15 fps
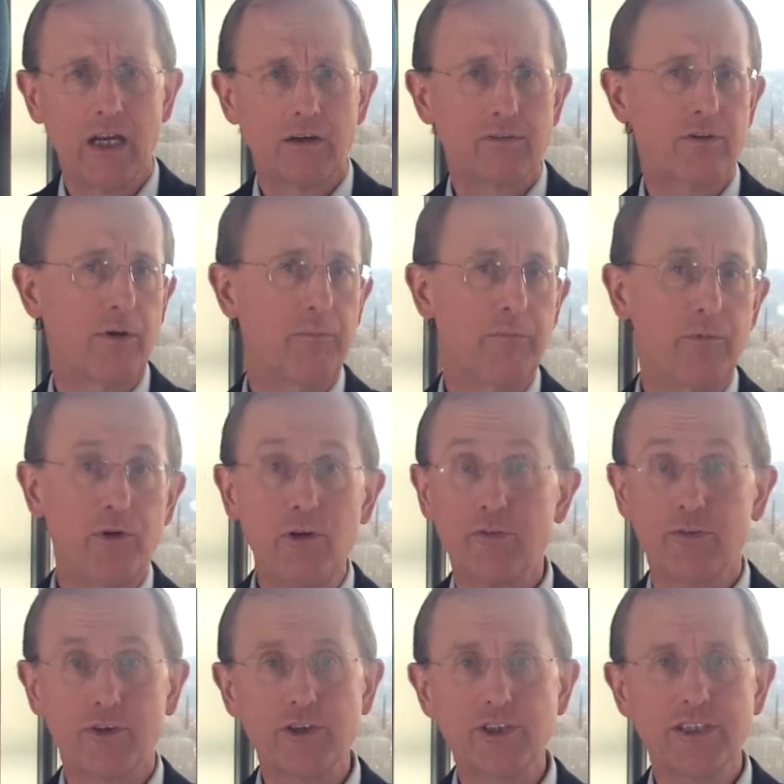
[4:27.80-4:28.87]
from
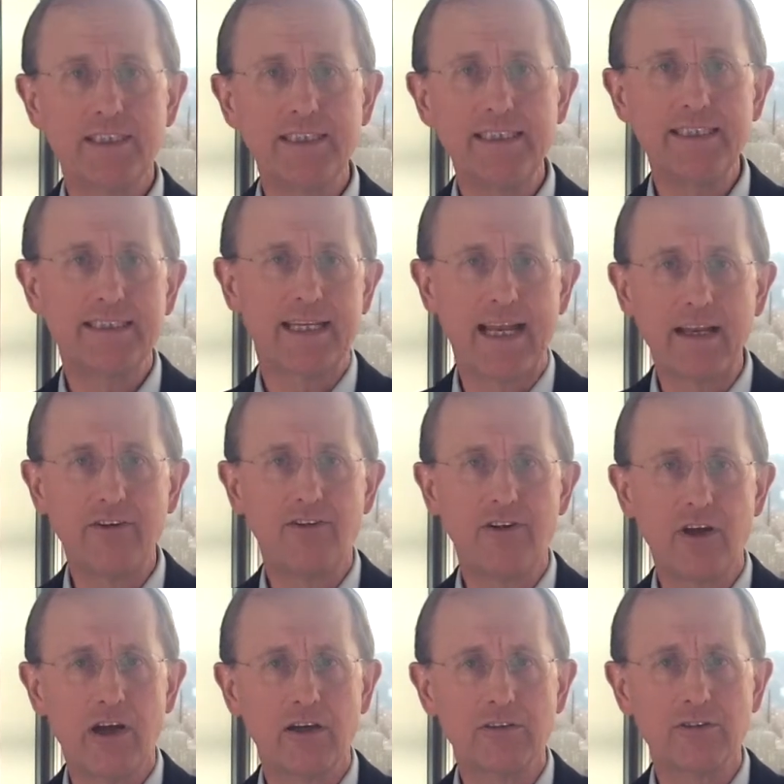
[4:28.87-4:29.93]
universities and
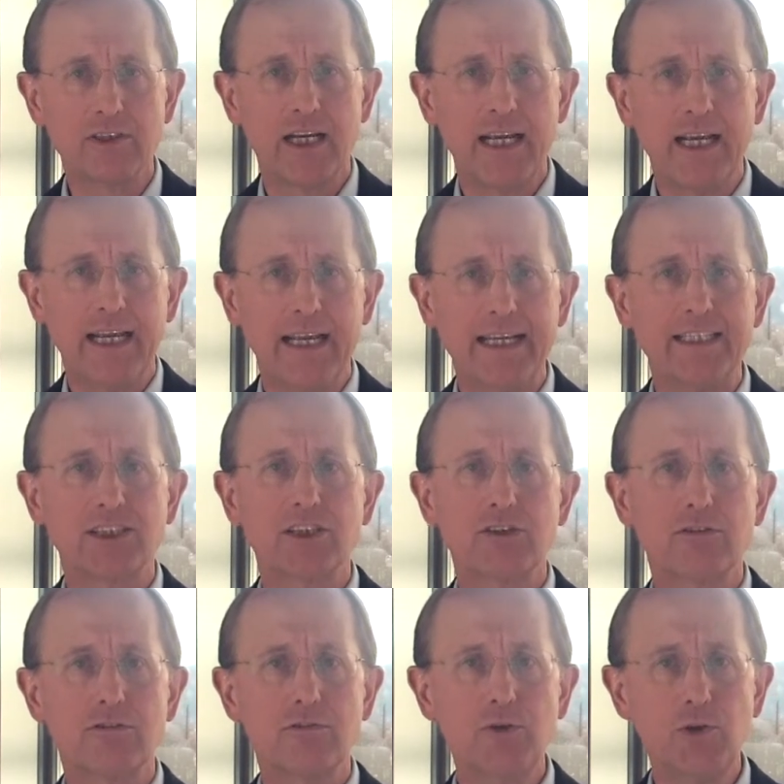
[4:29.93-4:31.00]
NGOs is
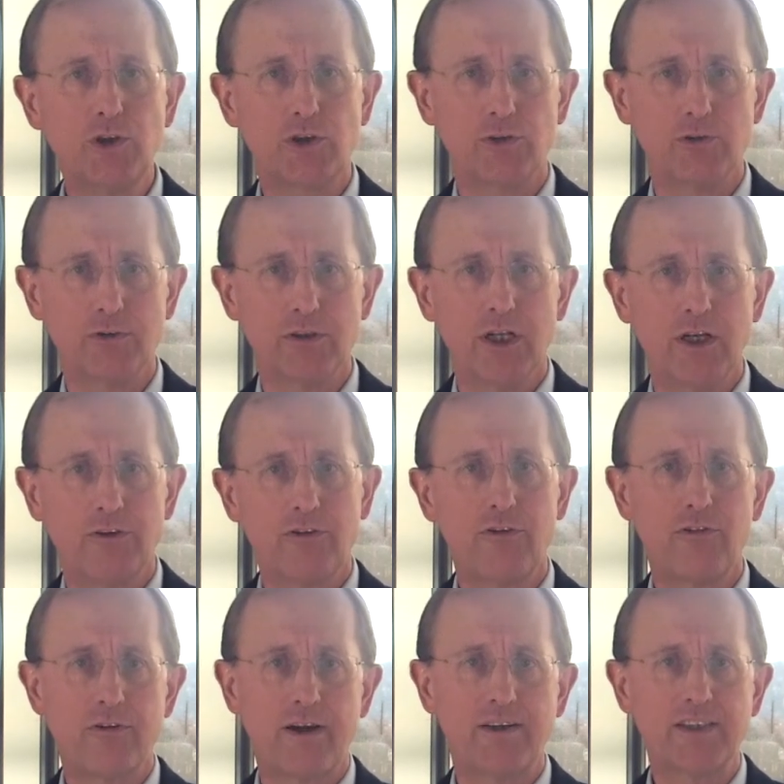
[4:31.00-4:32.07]
crucial to
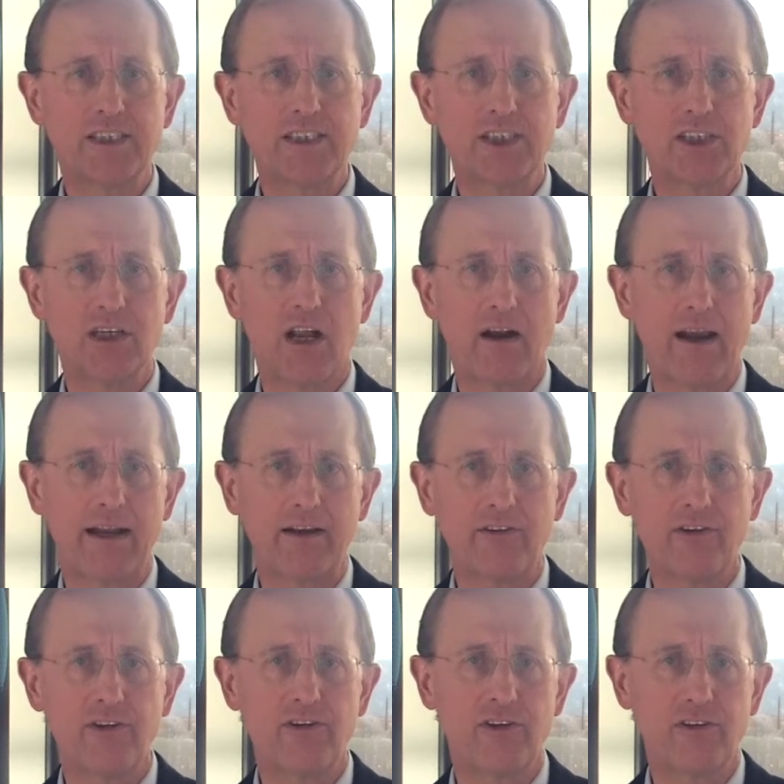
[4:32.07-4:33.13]
transition our
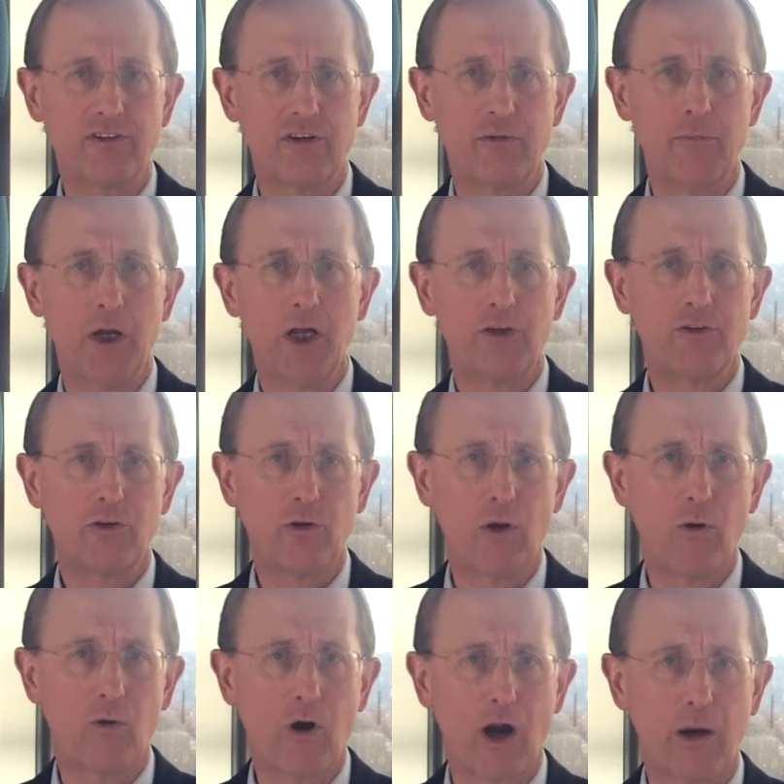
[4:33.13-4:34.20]
energy system to
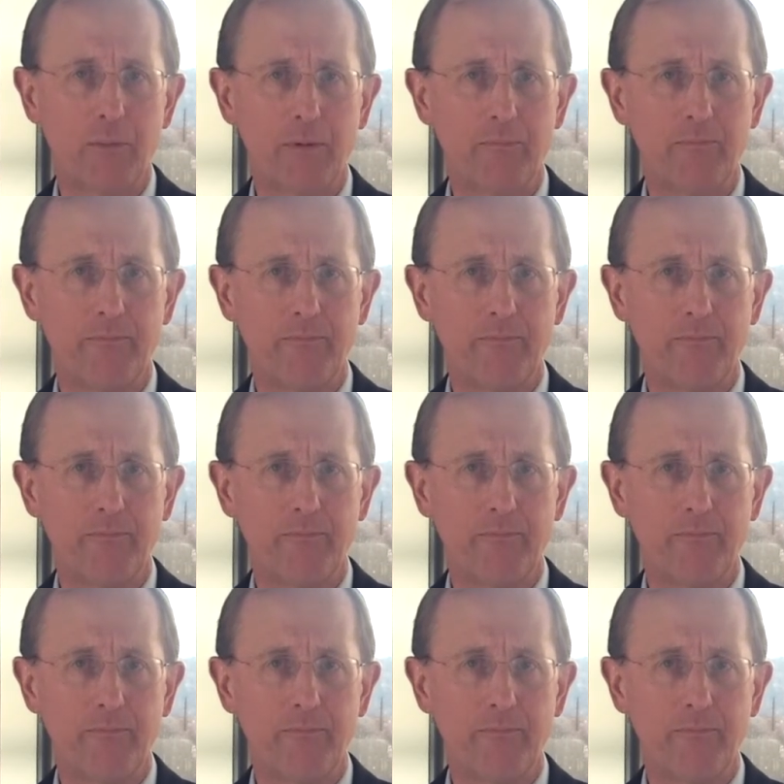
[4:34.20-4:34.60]
low carbon.